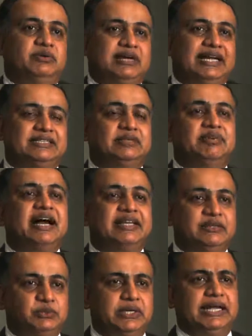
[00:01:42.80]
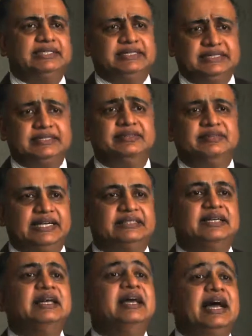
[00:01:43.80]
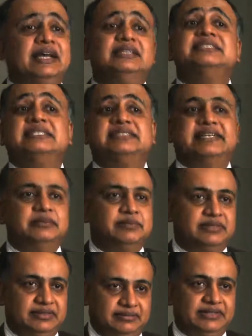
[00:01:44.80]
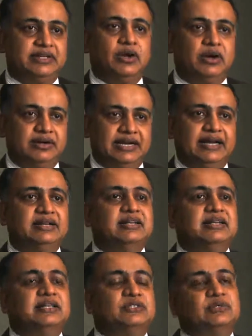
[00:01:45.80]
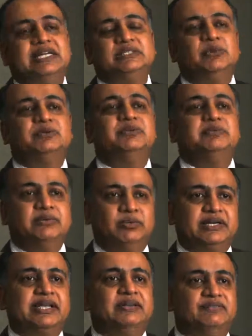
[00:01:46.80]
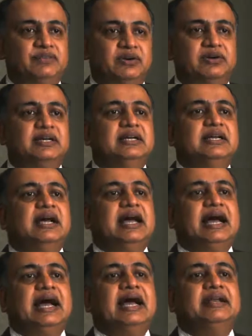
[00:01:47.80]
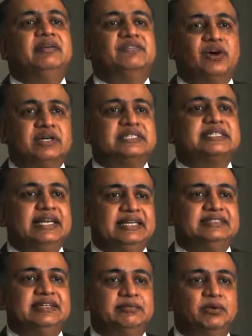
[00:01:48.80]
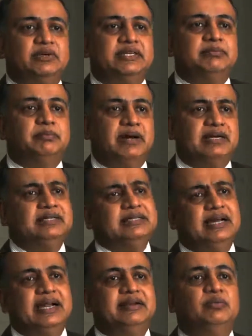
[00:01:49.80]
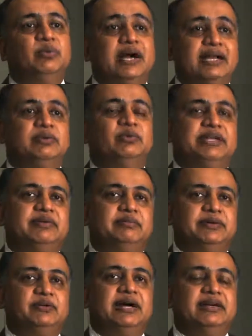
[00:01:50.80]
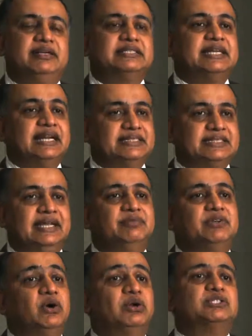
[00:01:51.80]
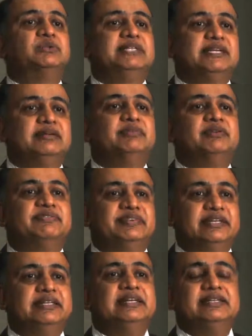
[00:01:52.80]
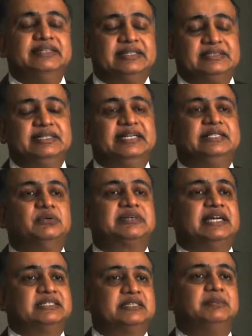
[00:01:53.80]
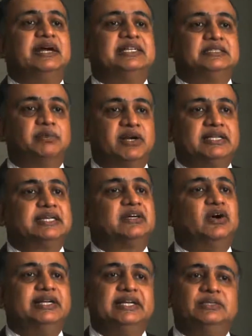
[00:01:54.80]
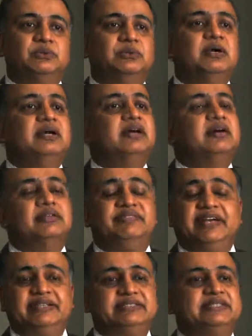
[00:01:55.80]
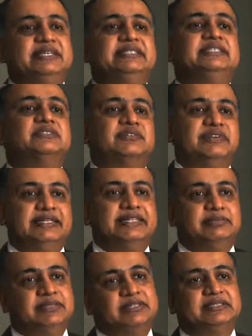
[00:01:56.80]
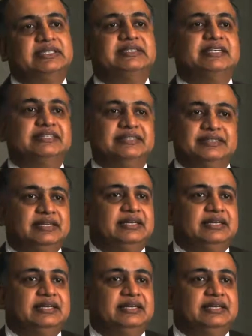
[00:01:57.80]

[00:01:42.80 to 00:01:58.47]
has a high utilization rate and is sustainable in the long run. So that's what we've been working for. And of course, scale is an important part. And while we understand scale, we also feel that there's a need to customize products according to the various regions of India, because India is a